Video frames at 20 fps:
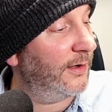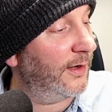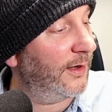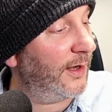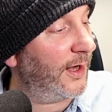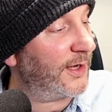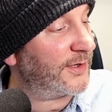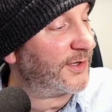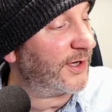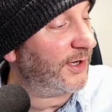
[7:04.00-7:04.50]

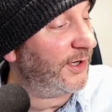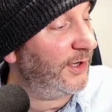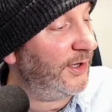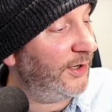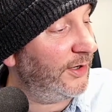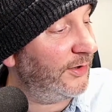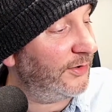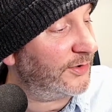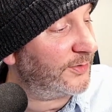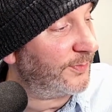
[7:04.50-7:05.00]
It's a
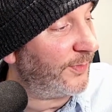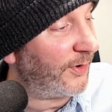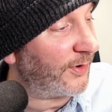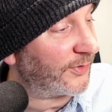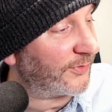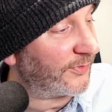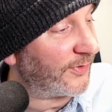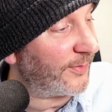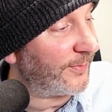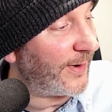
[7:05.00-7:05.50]
huge box
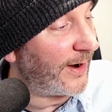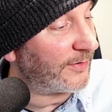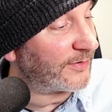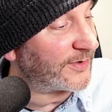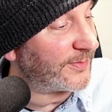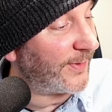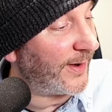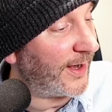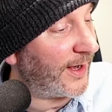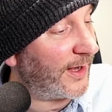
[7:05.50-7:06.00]
for a mouse
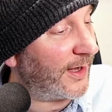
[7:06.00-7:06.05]
mat.